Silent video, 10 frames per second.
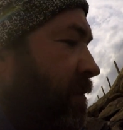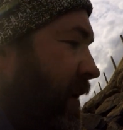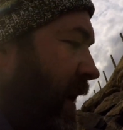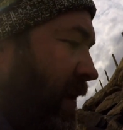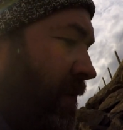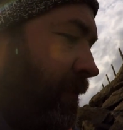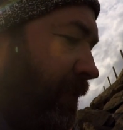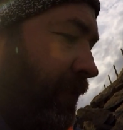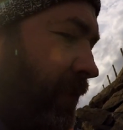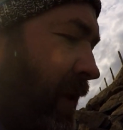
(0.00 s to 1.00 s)
But yeah,
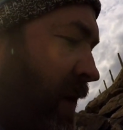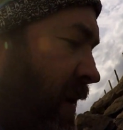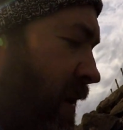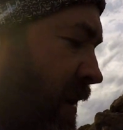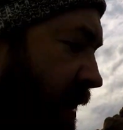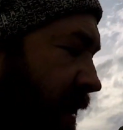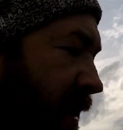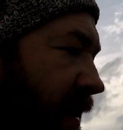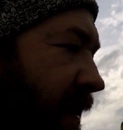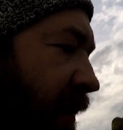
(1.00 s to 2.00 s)

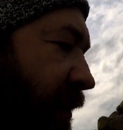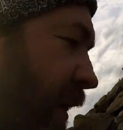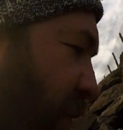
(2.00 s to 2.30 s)
definitely